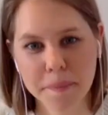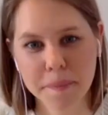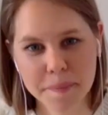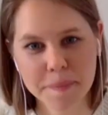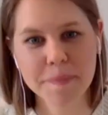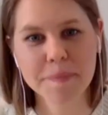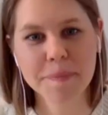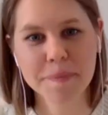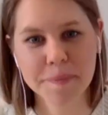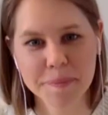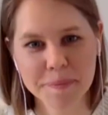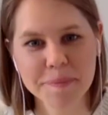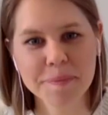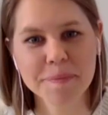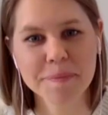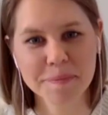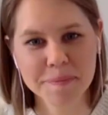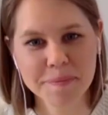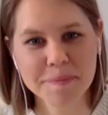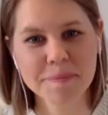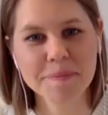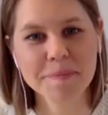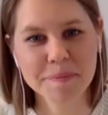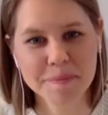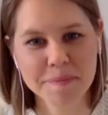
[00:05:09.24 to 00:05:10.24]
doesn't equal
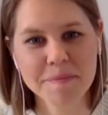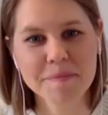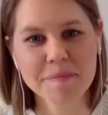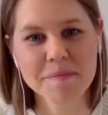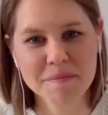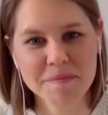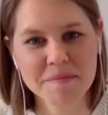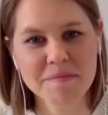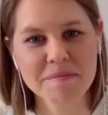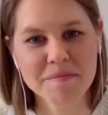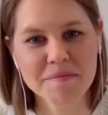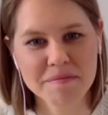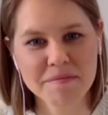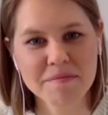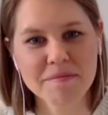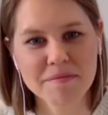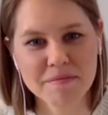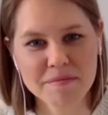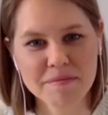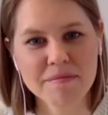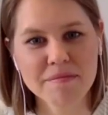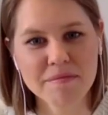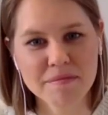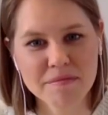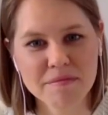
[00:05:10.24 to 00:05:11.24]
you know having to be sal-
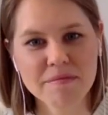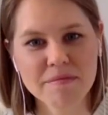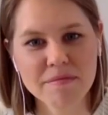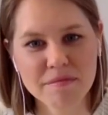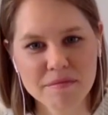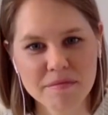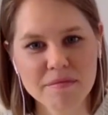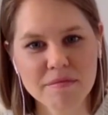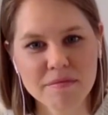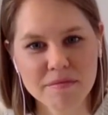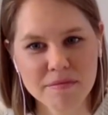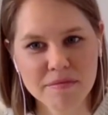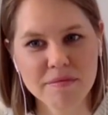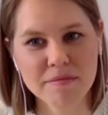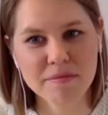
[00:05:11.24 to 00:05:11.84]
salesy.